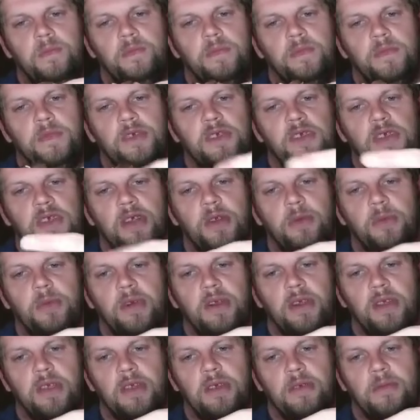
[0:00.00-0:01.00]
just kind of
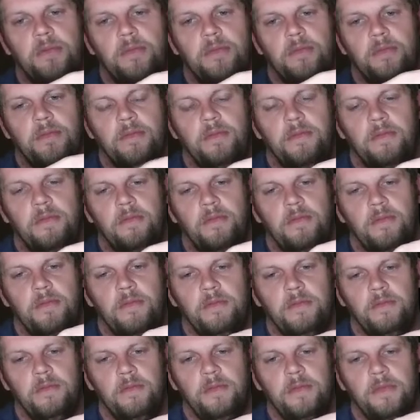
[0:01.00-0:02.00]
work it,
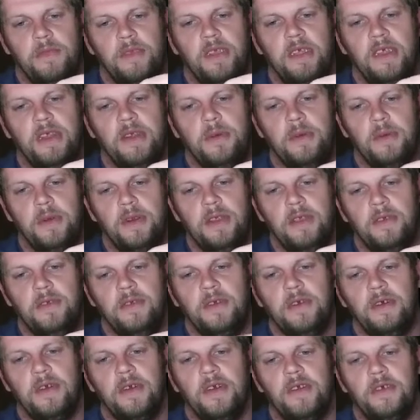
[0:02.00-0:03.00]
get it where you
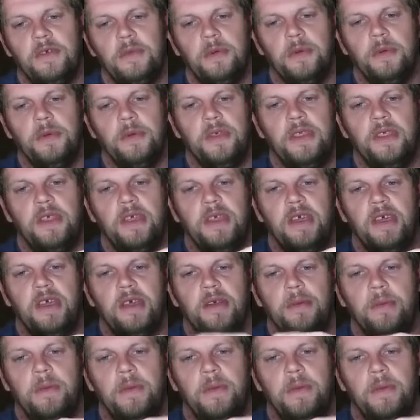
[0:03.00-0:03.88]
feel comfortable with it at.